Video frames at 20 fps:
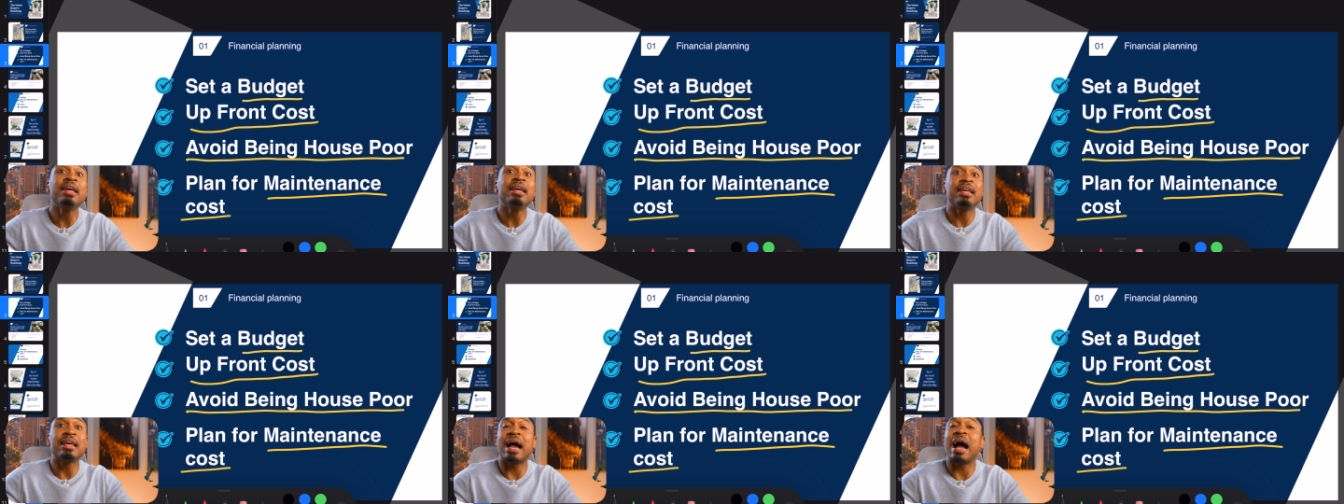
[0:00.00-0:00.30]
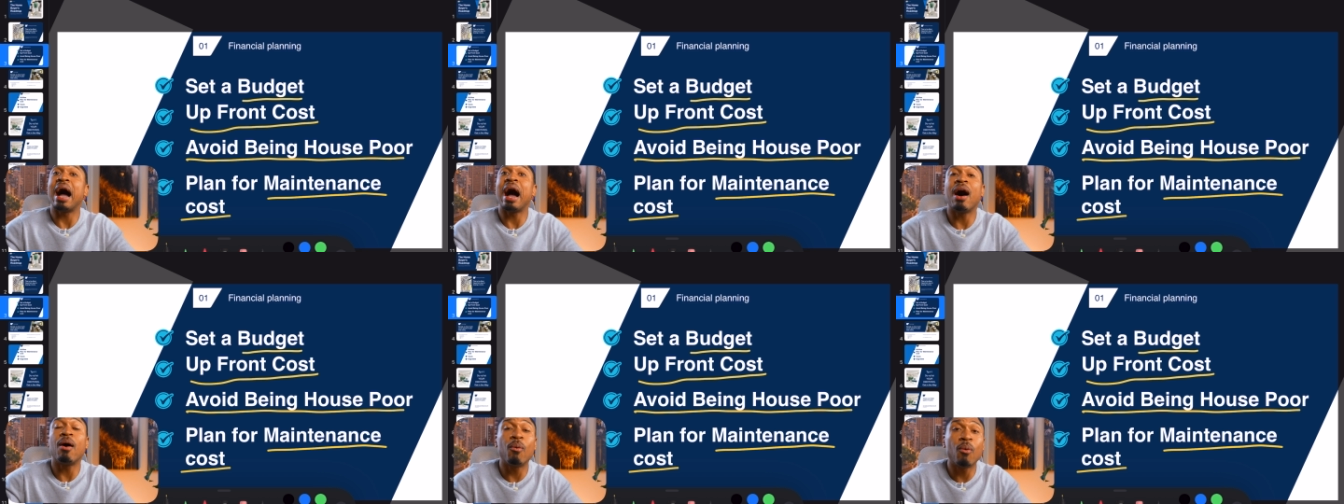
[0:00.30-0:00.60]
Your
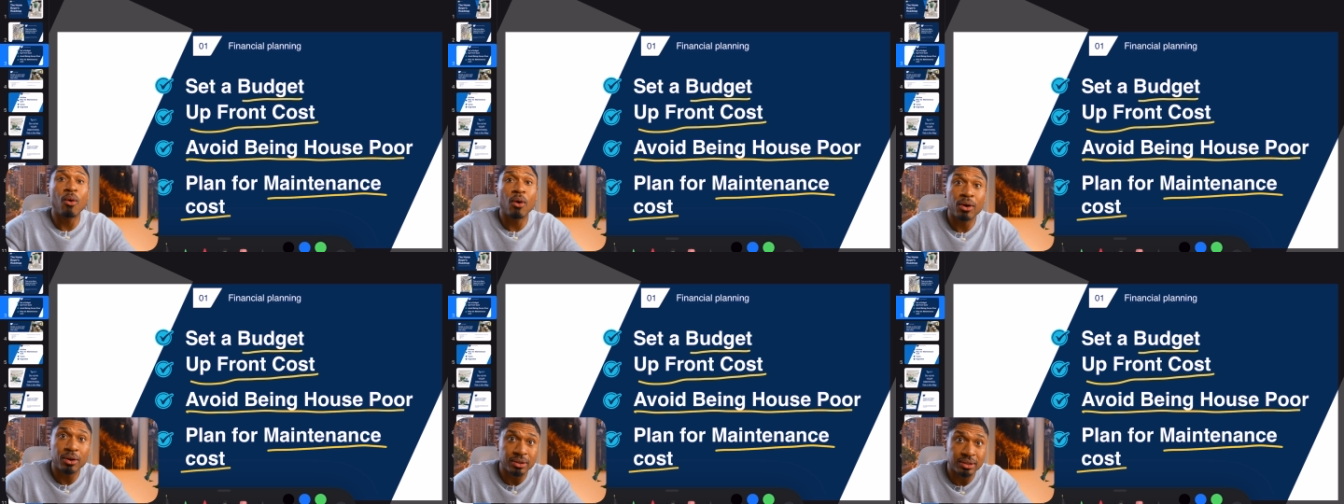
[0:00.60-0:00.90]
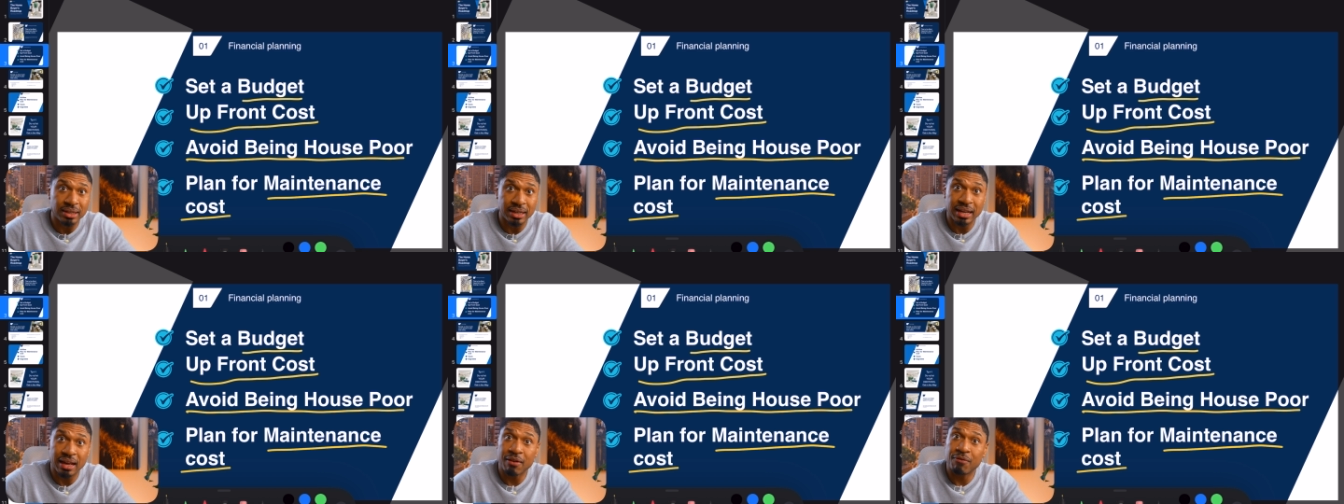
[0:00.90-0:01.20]
hot water
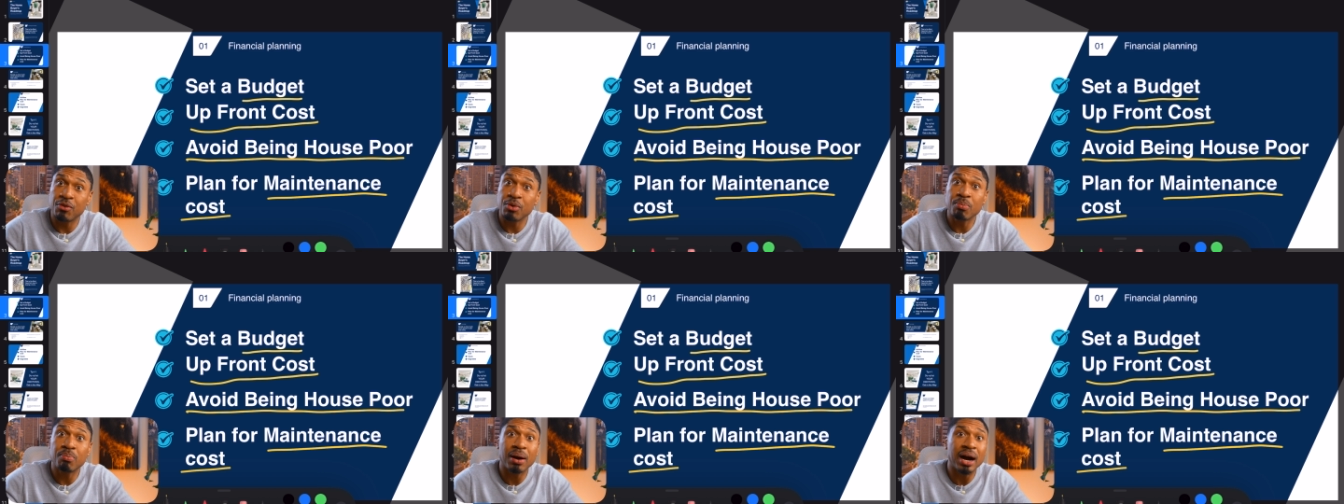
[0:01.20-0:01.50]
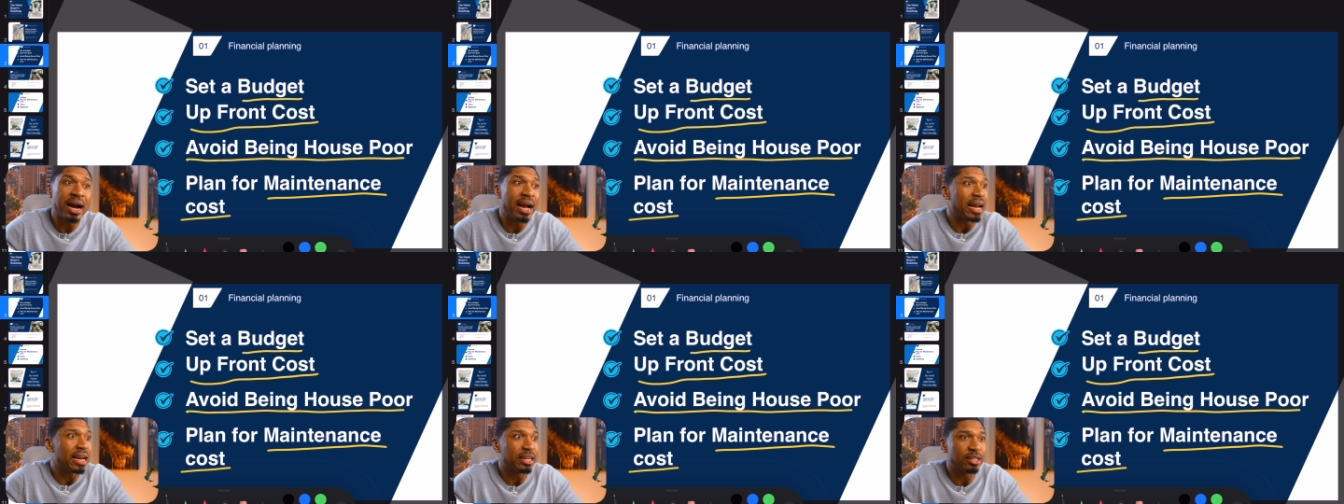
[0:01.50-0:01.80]
tank, if you
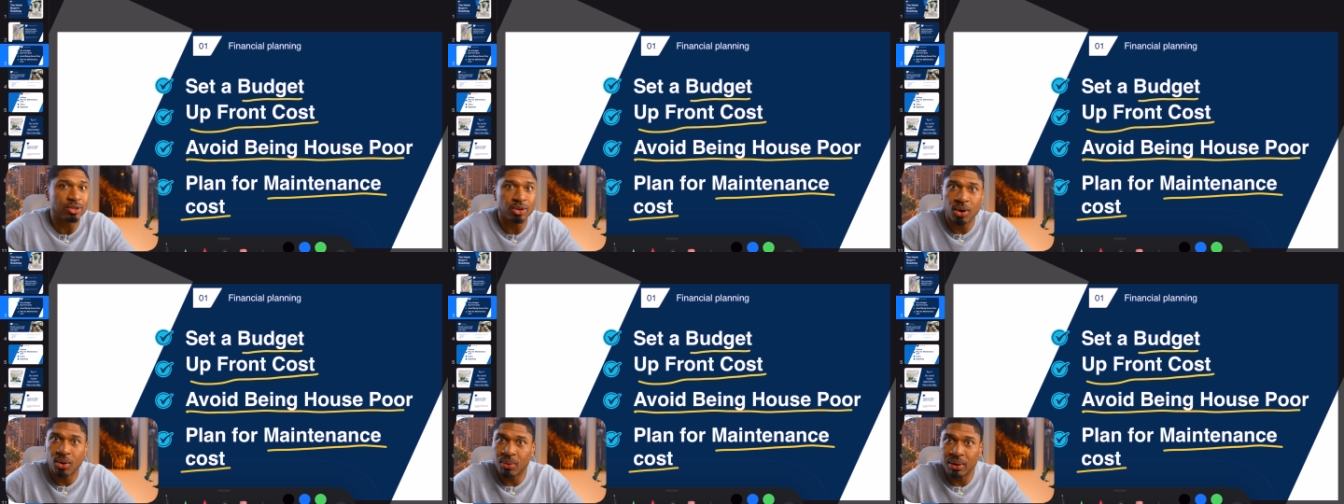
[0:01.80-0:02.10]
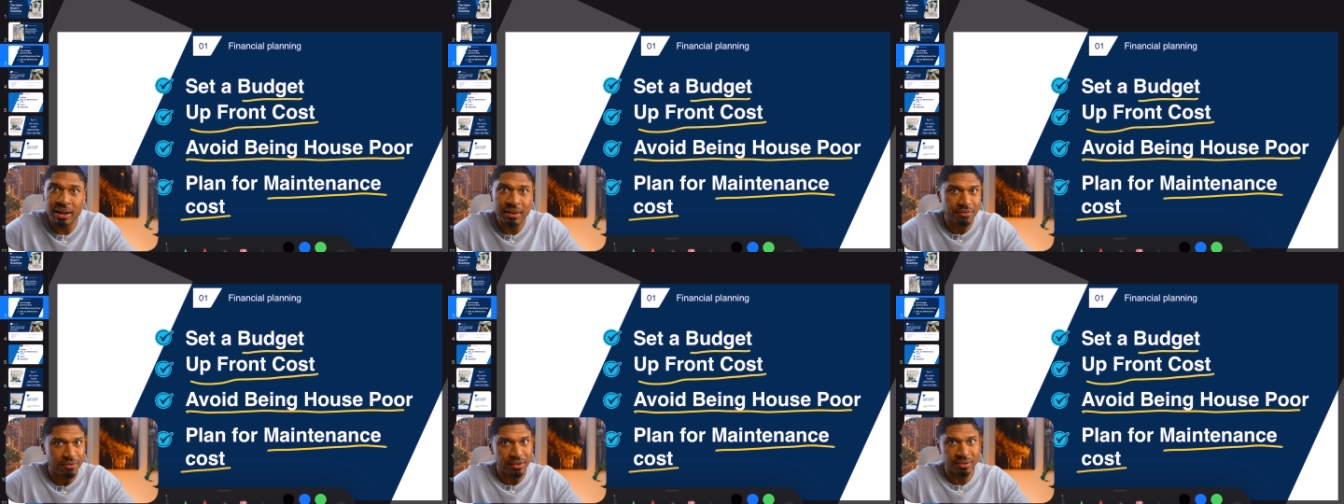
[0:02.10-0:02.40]
buy it and it's
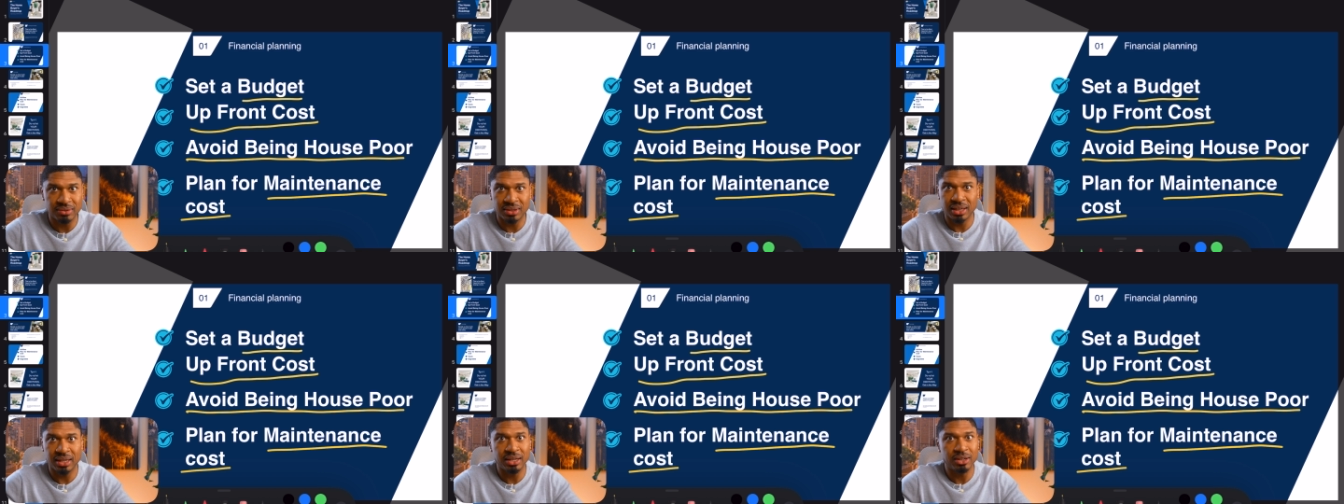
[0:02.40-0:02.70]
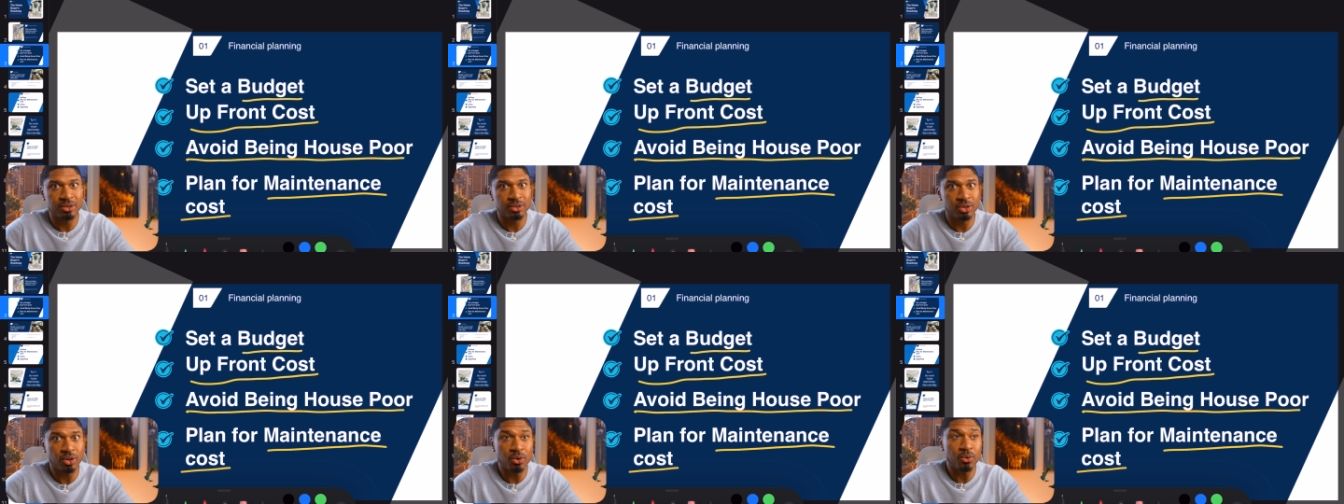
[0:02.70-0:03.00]
already 15
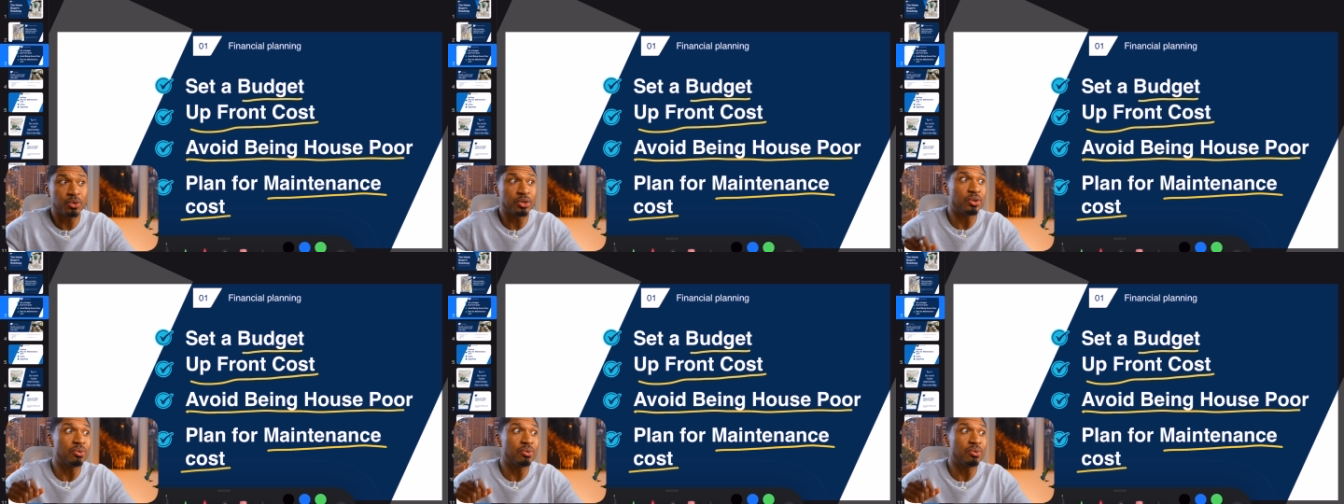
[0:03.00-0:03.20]
years old,